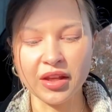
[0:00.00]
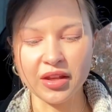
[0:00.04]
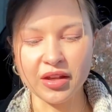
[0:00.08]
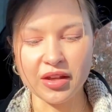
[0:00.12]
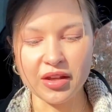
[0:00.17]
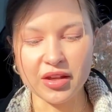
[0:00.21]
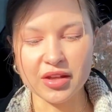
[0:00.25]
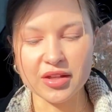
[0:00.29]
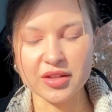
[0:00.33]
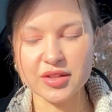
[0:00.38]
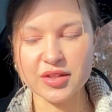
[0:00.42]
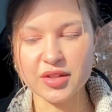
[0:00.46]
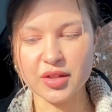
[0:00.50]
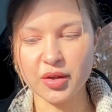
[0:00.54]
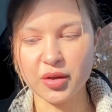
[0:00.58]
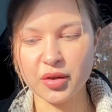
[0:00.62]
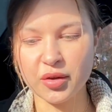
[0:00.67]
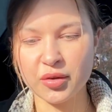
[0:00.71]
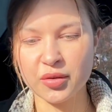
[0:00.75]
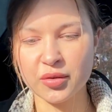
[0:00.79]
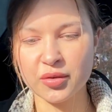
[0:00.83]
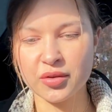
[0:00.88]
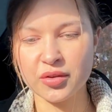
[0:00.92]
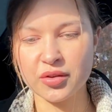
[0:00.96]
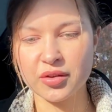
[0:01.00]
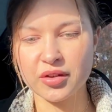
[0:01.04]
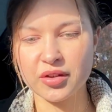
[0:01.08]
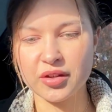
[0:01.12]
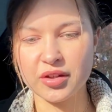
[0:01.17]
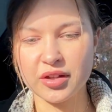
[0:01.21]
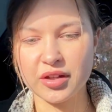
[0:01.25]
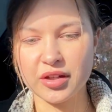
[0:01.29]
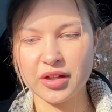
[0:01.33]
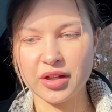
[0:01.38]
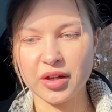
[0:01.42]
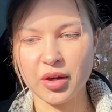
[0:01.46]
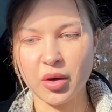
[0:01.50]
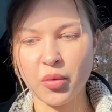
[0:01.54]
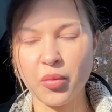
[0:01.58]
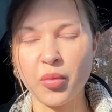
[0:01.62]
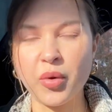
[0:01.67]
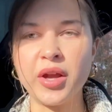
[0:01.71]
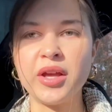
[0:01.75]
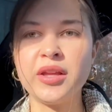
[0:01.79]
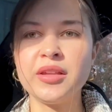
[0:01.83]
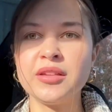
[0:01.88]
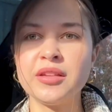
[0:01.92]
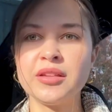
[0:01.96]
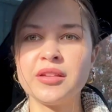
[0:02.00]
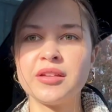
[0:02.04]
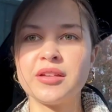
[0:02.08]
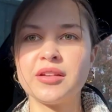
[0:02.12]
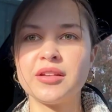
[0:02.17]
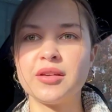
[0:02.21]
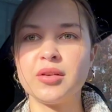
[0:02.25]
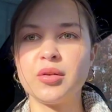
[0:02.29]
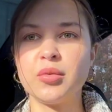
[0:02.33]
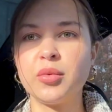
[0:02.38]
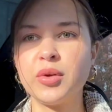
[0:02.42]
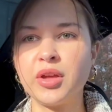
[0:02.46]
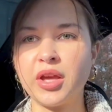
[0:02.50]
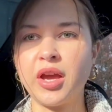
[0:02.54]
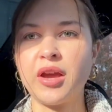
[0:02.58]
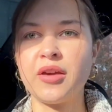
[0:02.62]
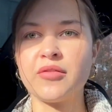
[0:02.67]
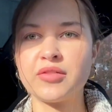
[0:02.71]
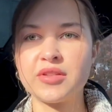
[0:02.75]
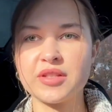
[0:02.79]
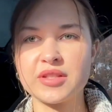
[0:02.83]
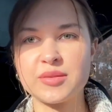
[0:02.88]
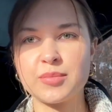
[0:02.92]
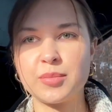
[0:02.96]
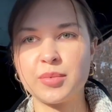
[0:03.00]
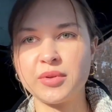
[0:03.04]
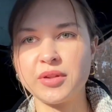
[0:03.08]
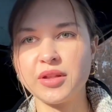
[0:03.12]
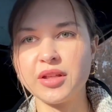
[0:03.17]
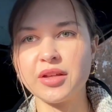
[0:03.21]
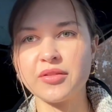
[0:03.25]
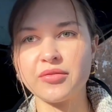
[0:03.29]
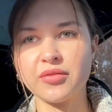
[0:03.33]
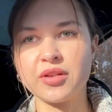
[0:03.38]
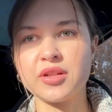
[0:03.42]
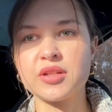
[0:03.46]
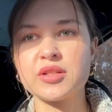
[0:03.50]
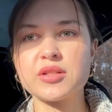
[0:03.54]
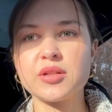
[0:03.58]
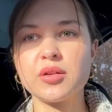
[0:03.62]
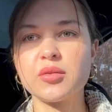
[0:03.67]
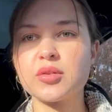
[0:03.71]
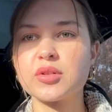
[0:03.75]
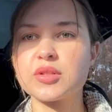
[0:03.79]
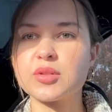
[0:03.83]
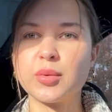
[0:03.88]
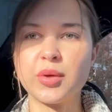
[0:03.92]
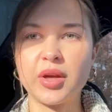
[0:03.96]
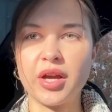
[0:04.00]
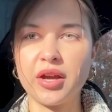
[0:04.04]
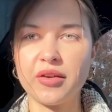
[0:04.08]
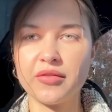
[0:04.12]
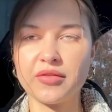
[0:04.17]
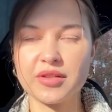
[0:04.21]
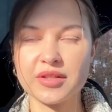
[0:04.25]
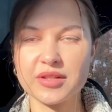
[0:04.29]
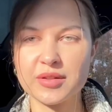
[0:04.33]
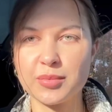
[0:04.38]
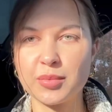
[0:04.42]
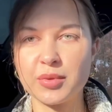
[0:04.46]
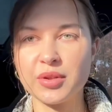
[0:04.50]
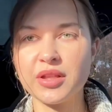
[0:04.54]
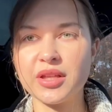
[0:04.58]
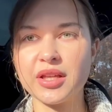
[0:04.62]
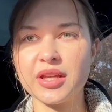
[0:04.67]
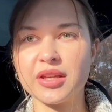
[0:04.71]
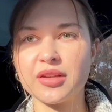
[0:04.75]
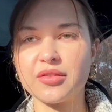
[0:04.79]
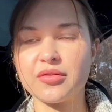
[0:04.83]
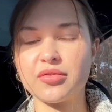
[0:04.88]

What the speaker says: So when we have this belief, and as long as we have this belief,